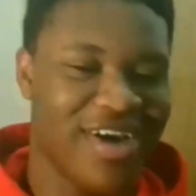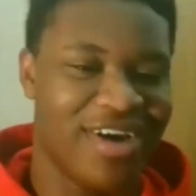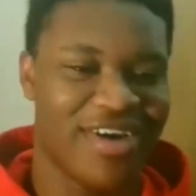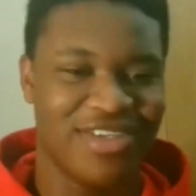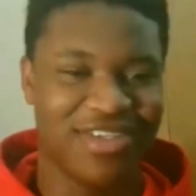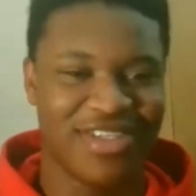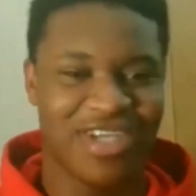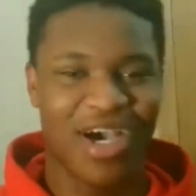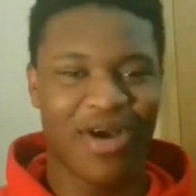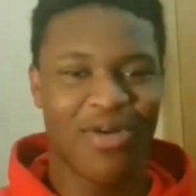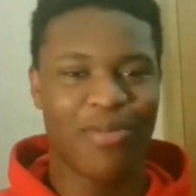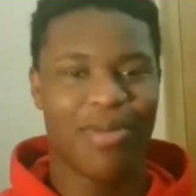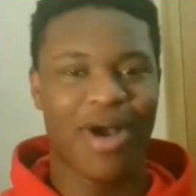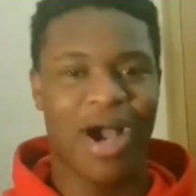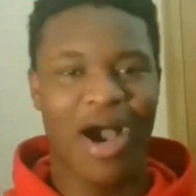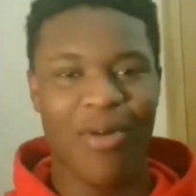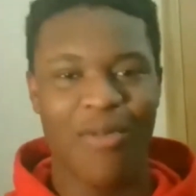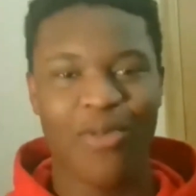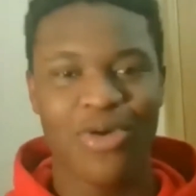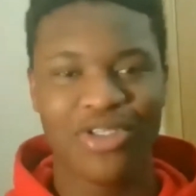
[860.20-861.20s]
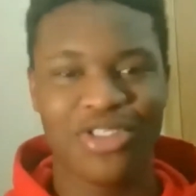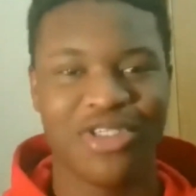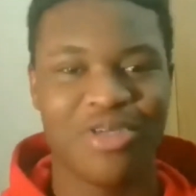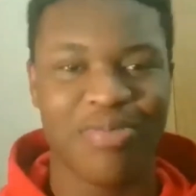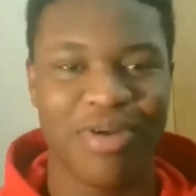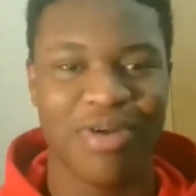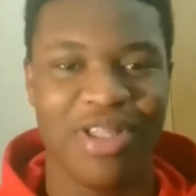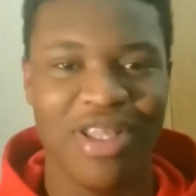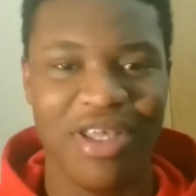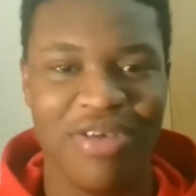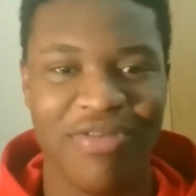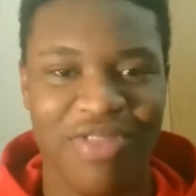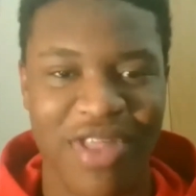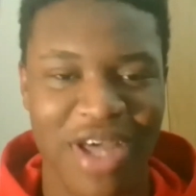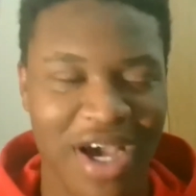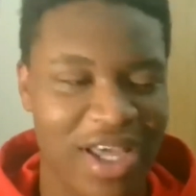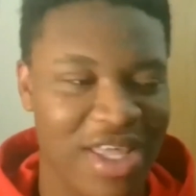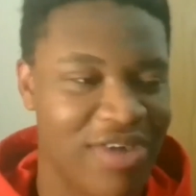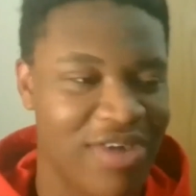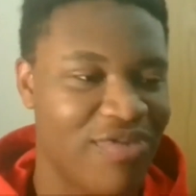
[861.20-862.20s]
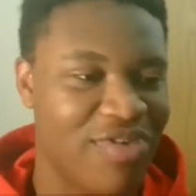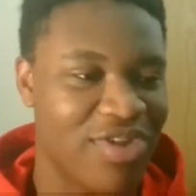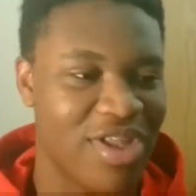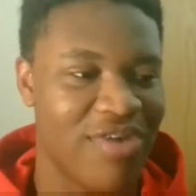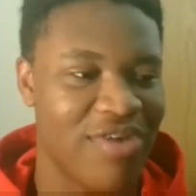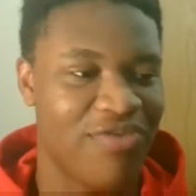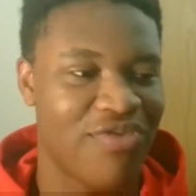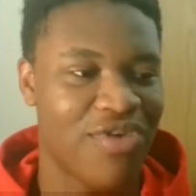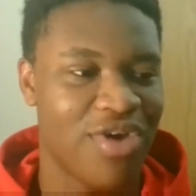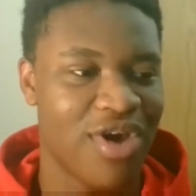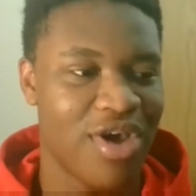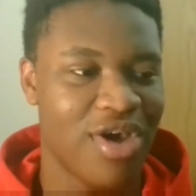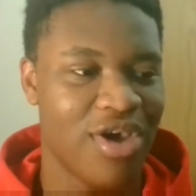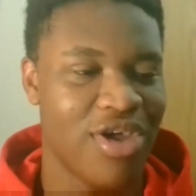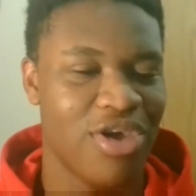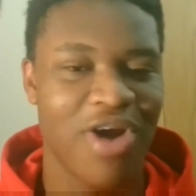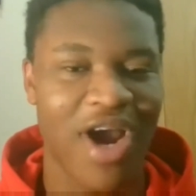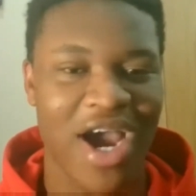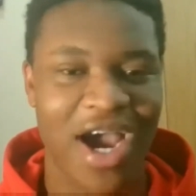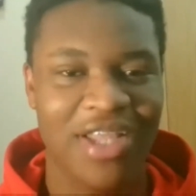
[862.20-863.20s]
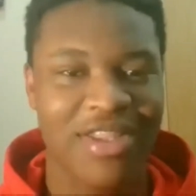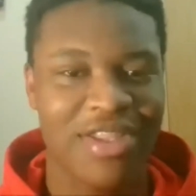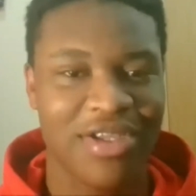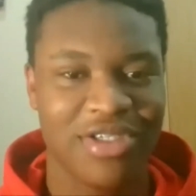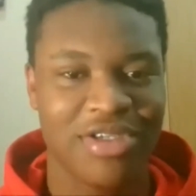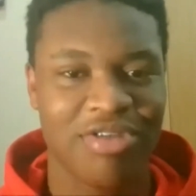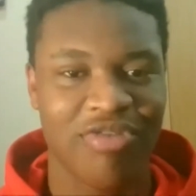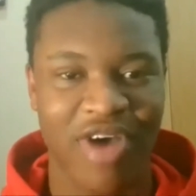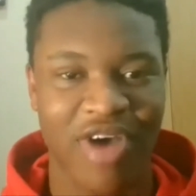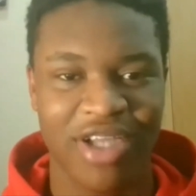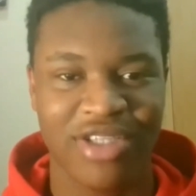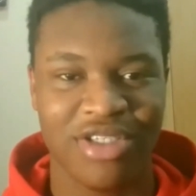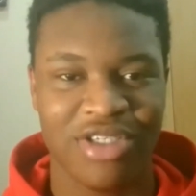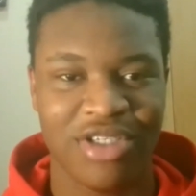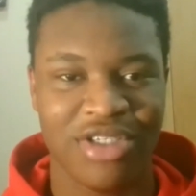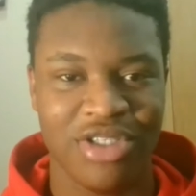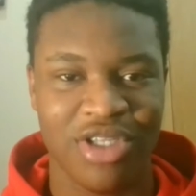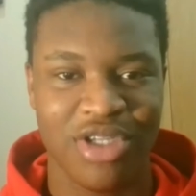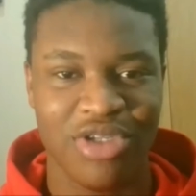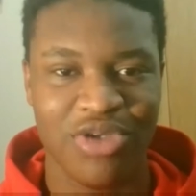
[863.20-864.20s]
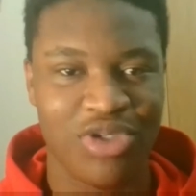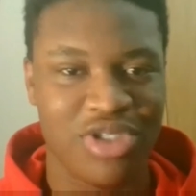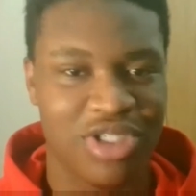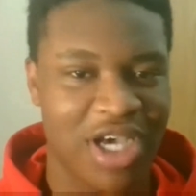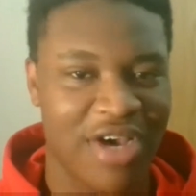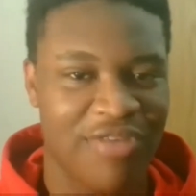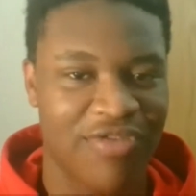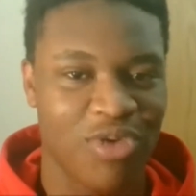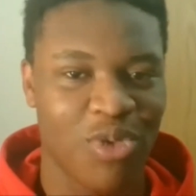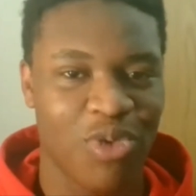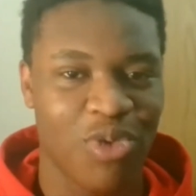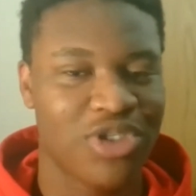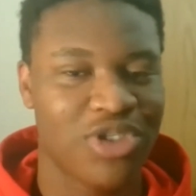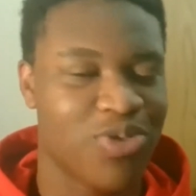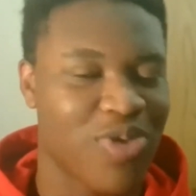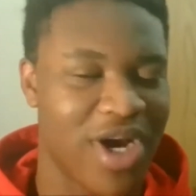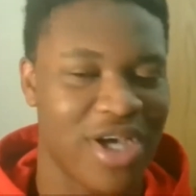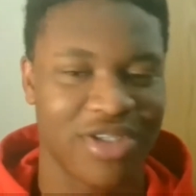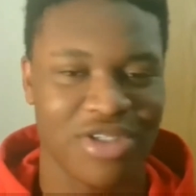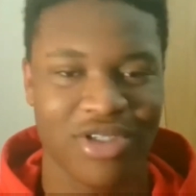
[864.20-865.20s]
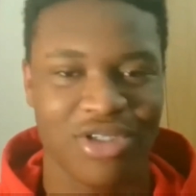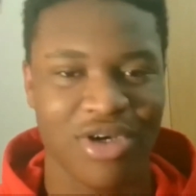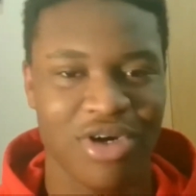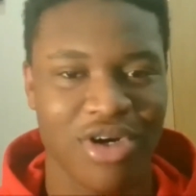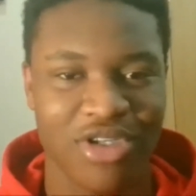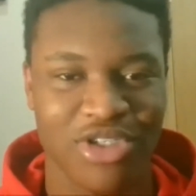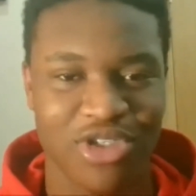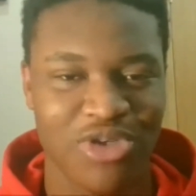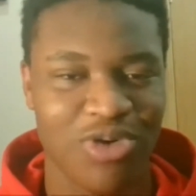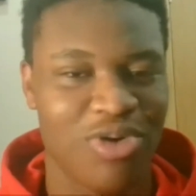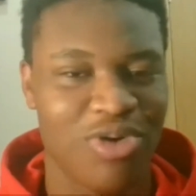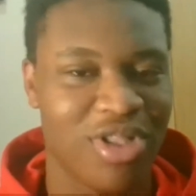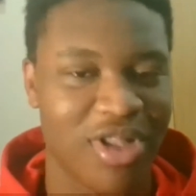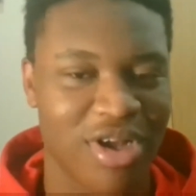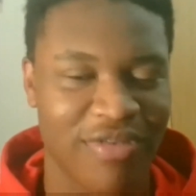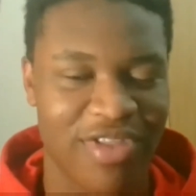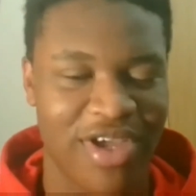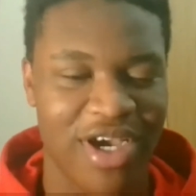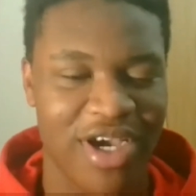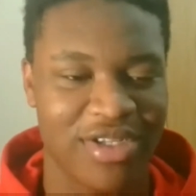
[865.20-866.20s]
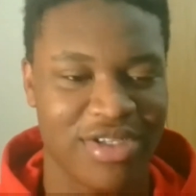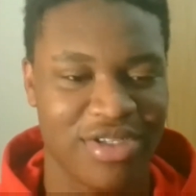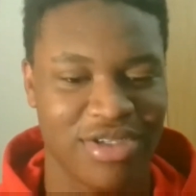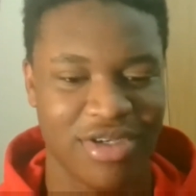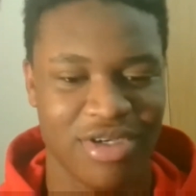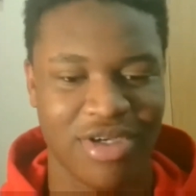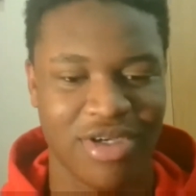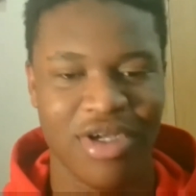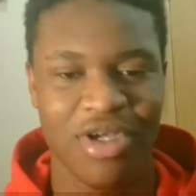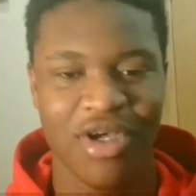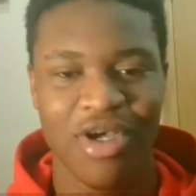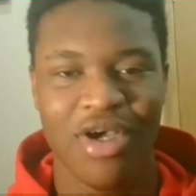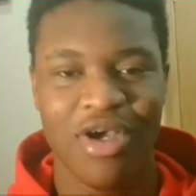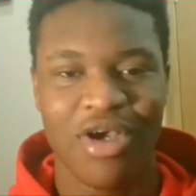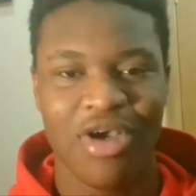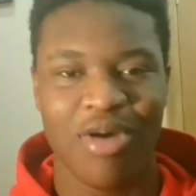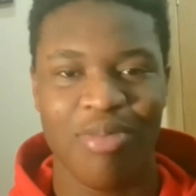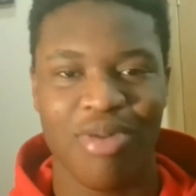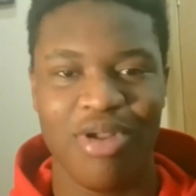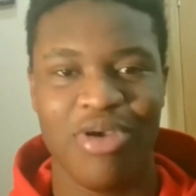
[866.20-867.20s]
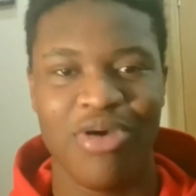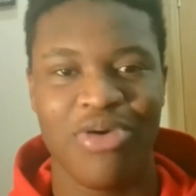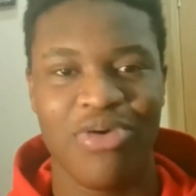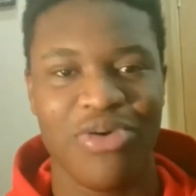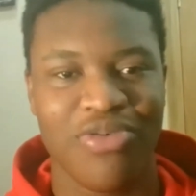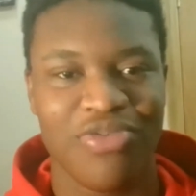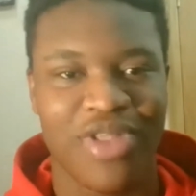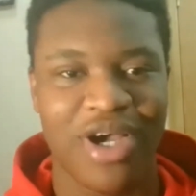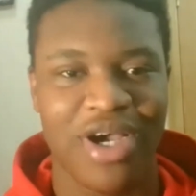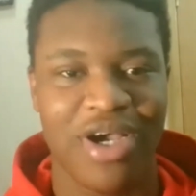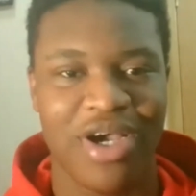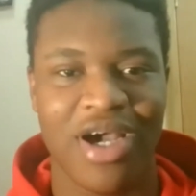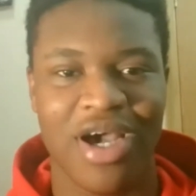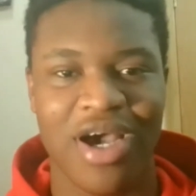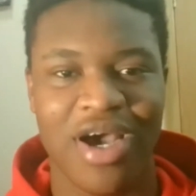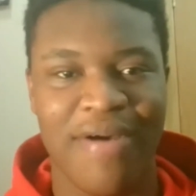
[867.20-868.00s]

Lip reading: because I want to believe that even if you're at a disadvantage, then you just have to work twice as hard. So I love that answer. Completely agree with that.